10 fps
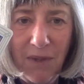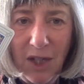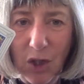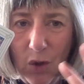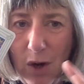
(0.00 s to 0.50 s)

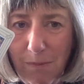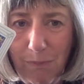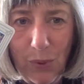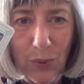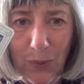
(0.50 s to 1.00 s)
You're on
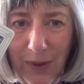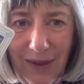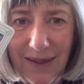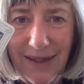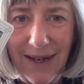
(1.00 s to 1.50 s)
board with
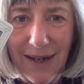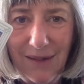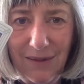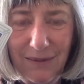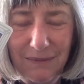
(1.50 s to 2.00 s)
it
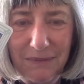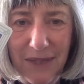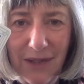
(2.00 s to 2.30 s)
now in